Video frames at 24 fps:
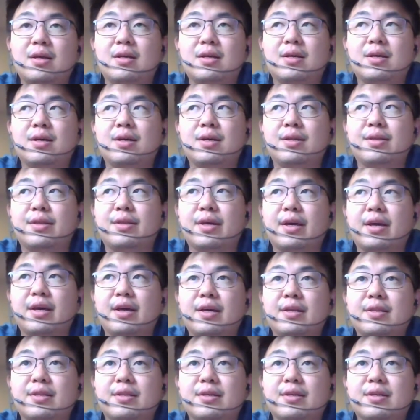
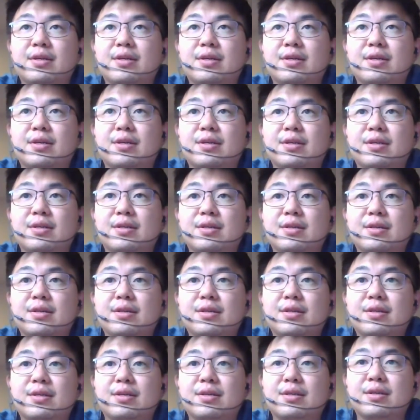Then
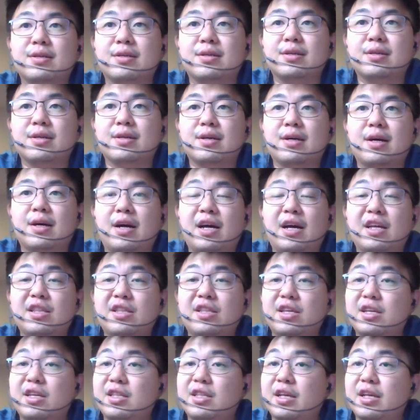I
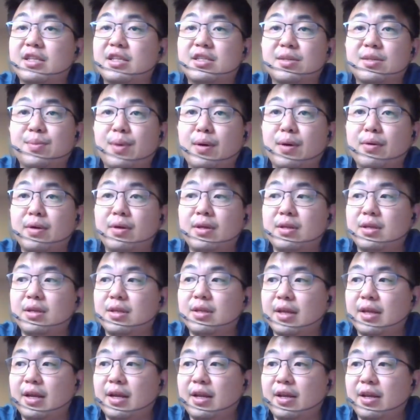think that's about it in
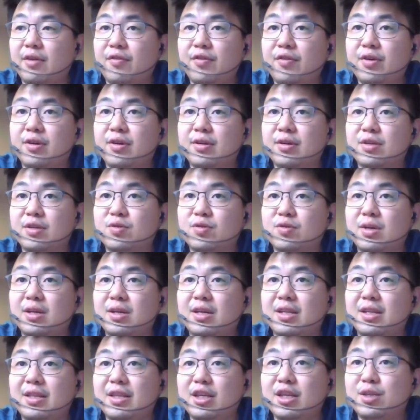that area. That's why
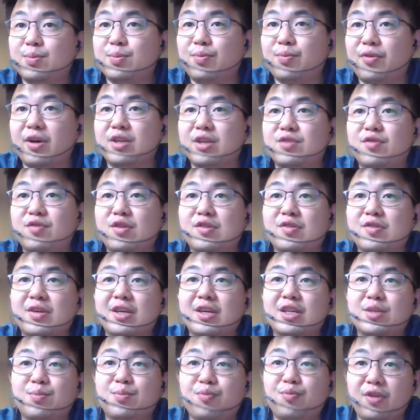in this price range, right,
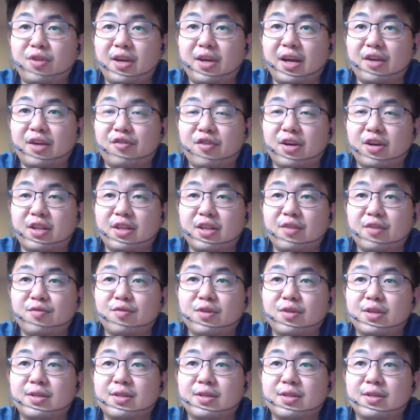it's pretty attractive one.